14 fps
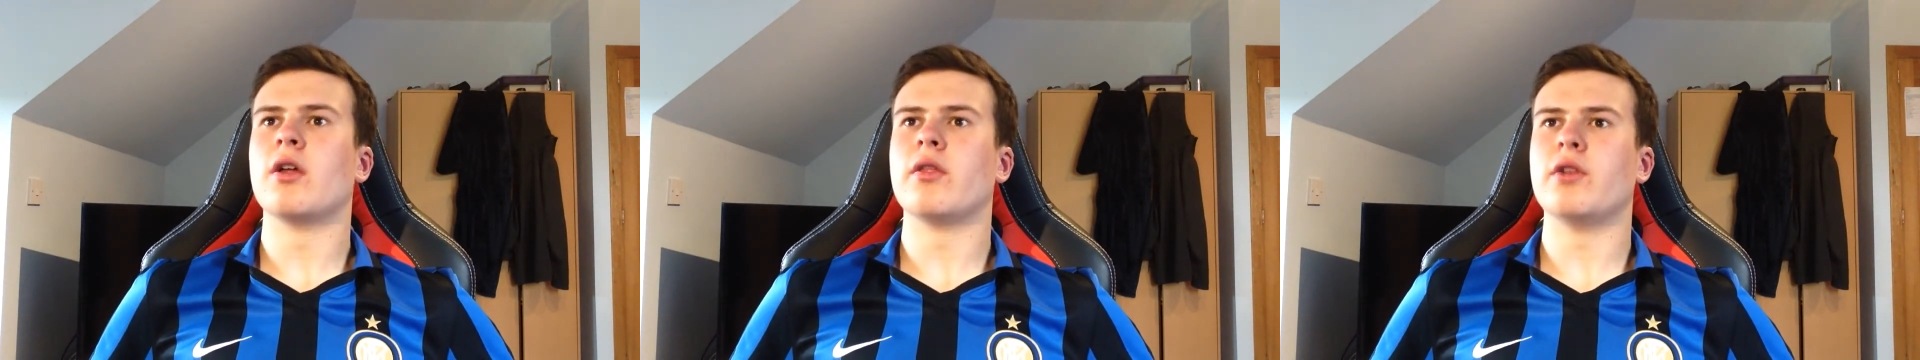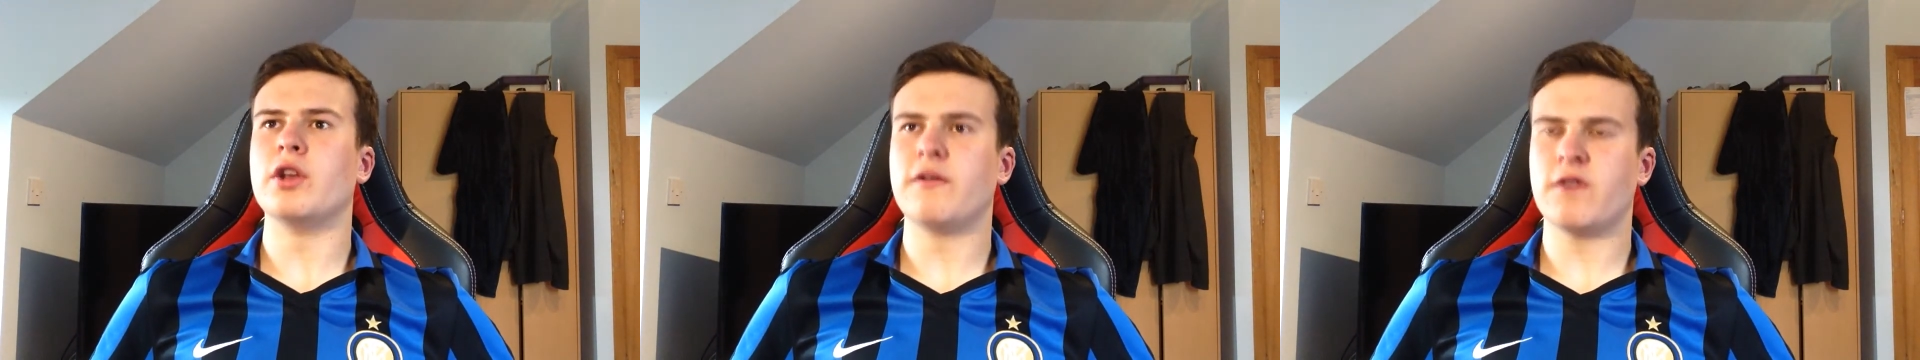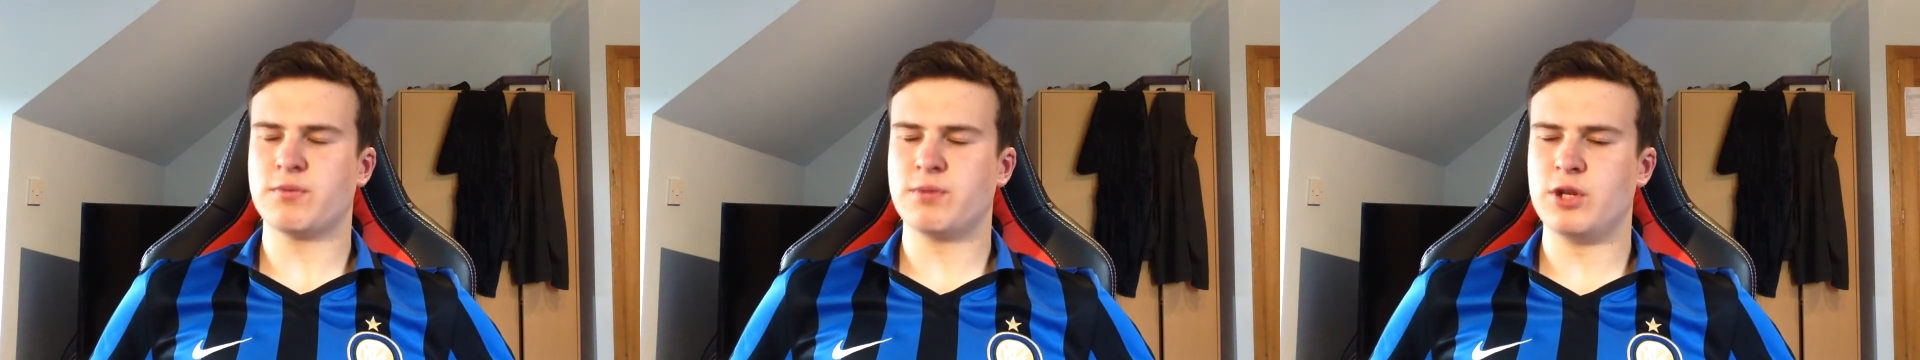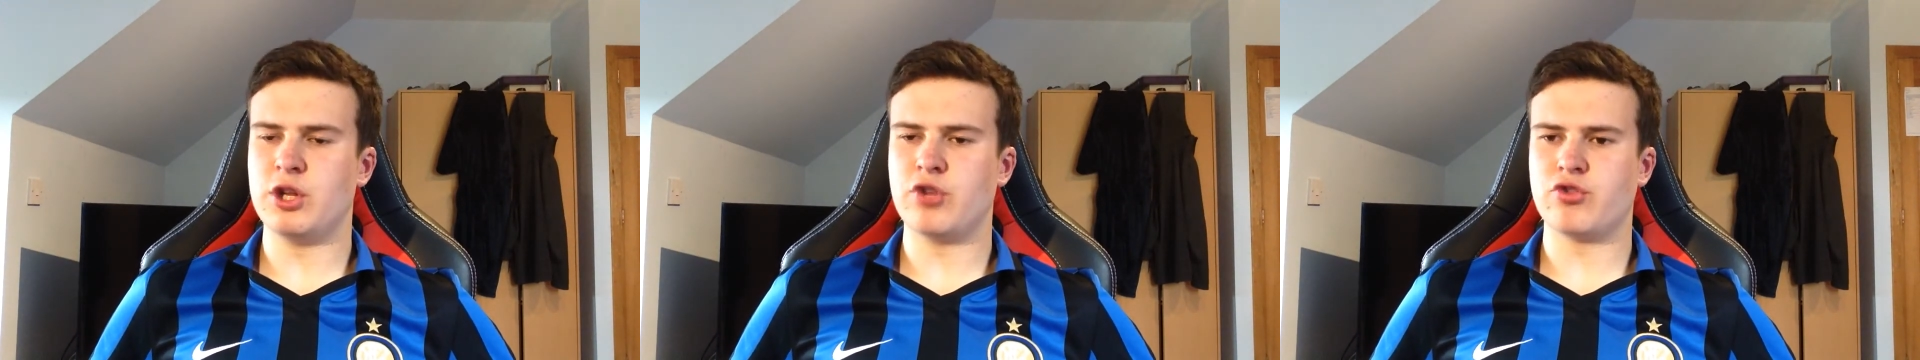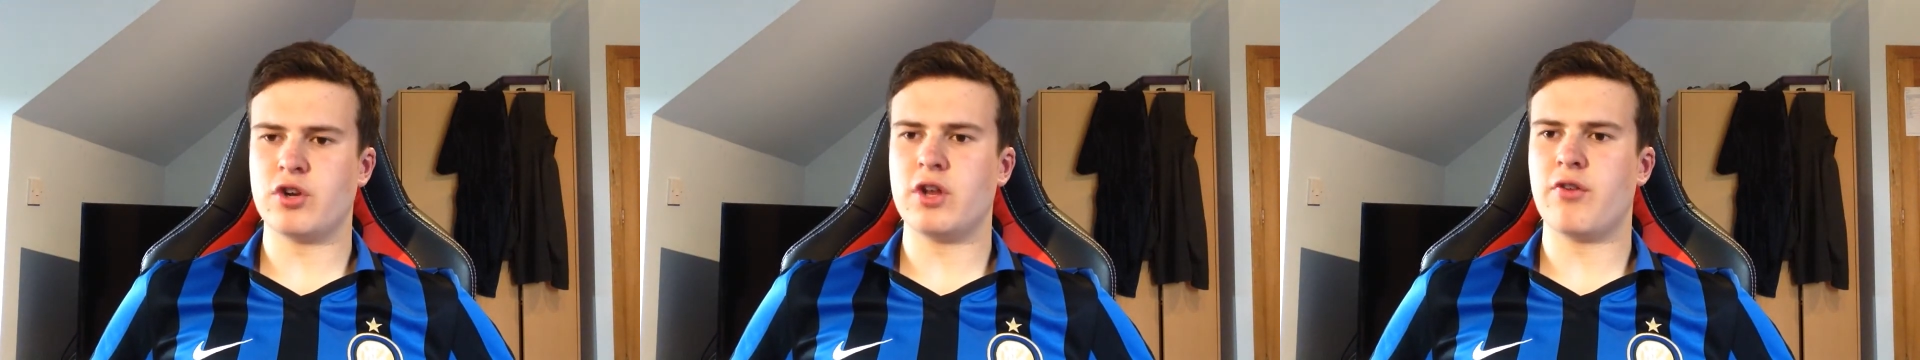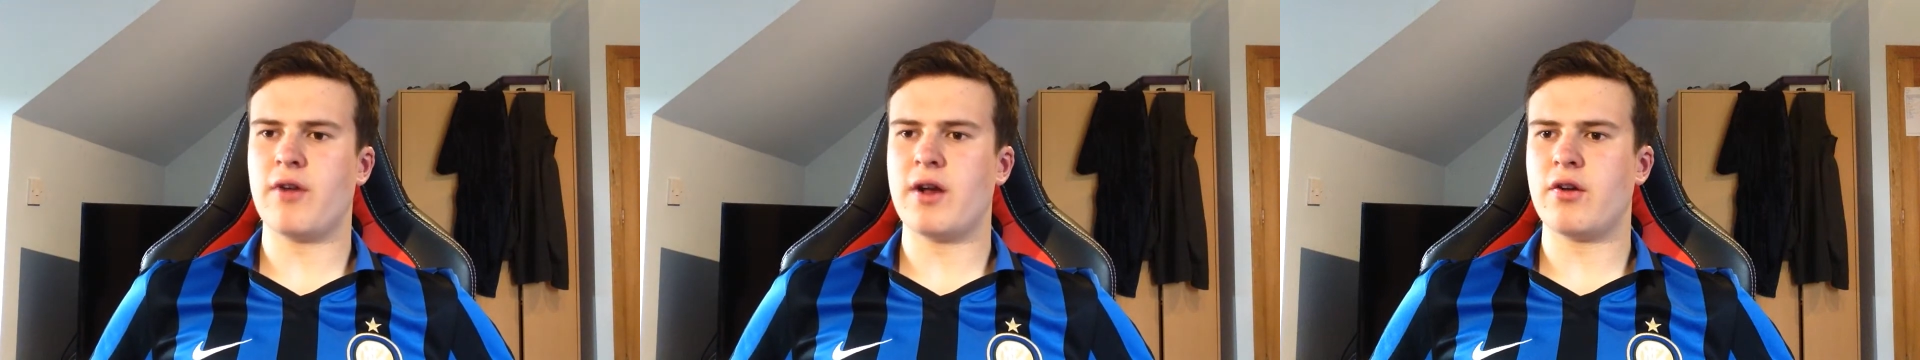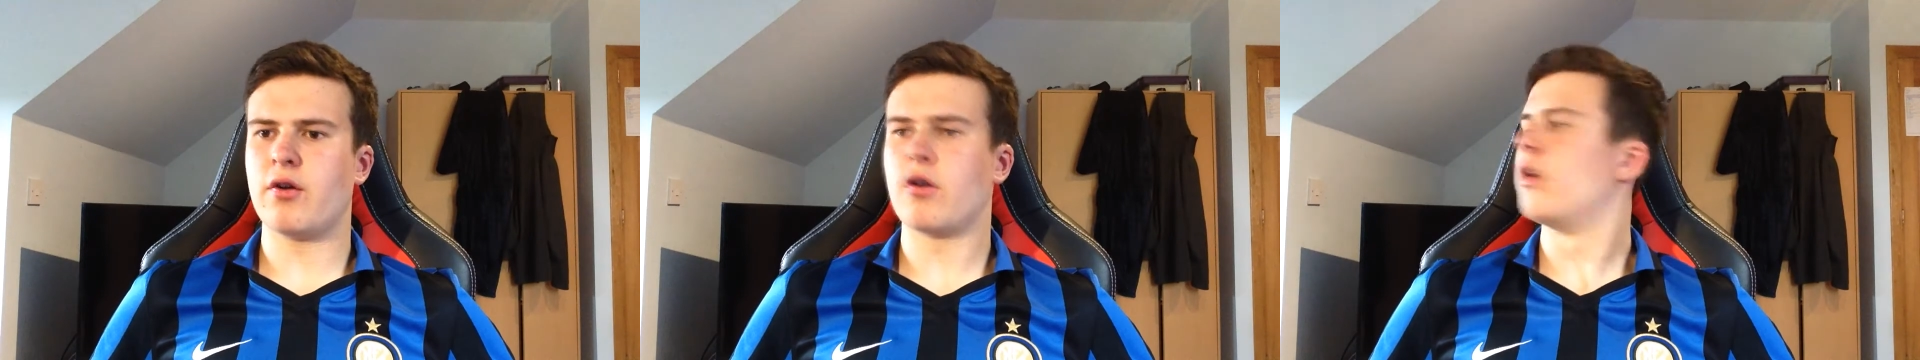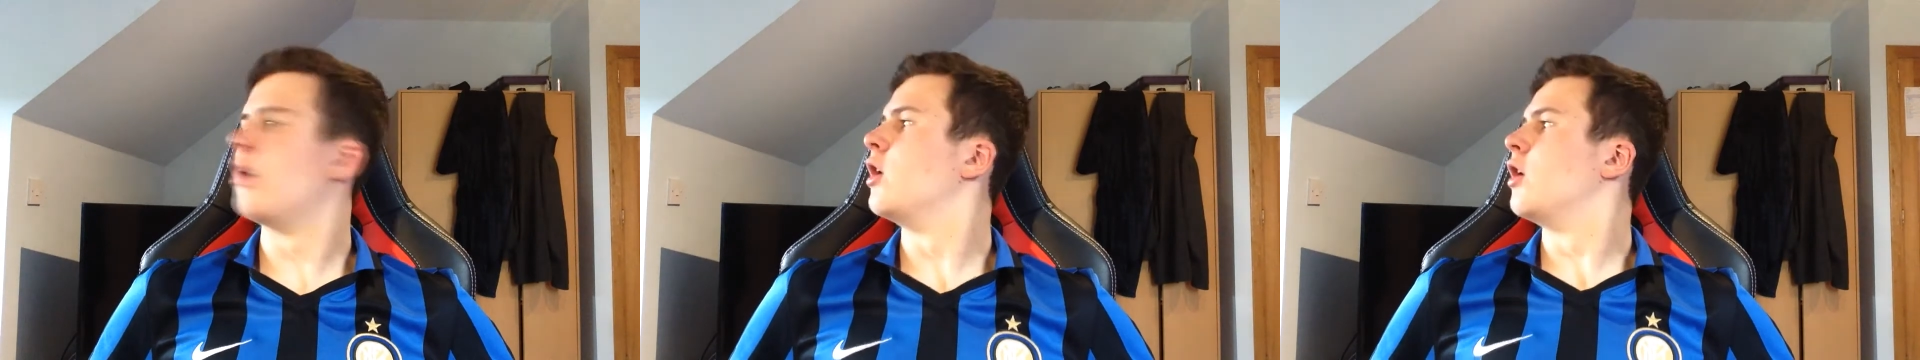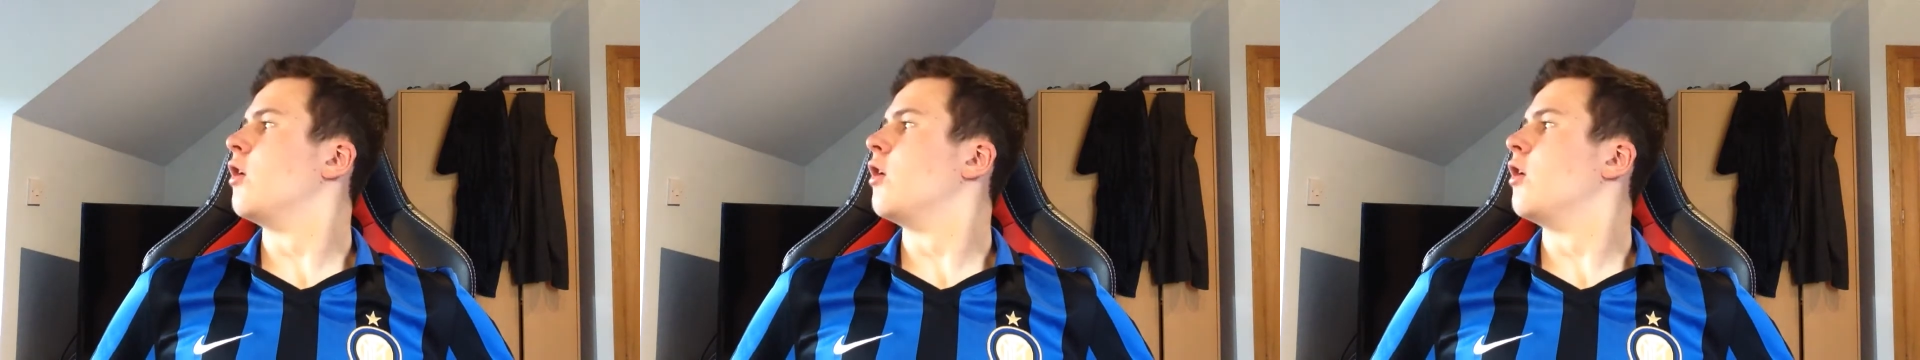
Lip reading: The Need for Speed is ready to render.